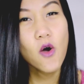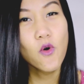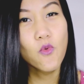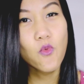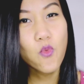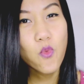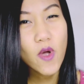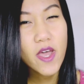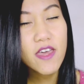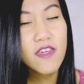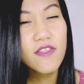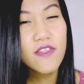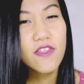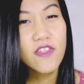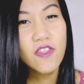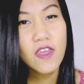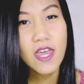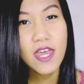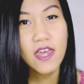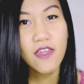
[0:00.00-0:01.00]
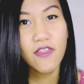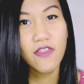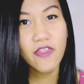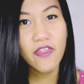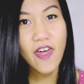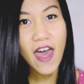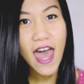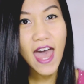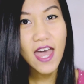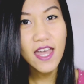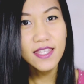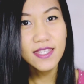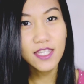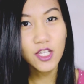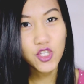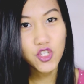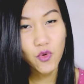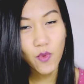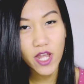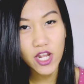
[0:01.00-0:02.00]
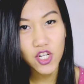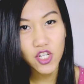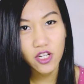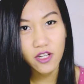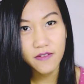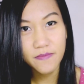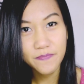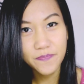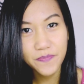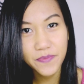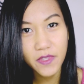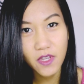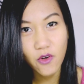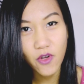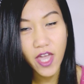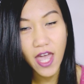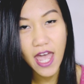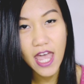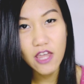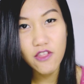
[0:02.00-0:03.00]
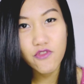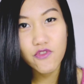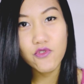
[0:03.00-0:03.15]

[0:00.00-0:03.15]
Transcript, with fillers: with that situation, okay,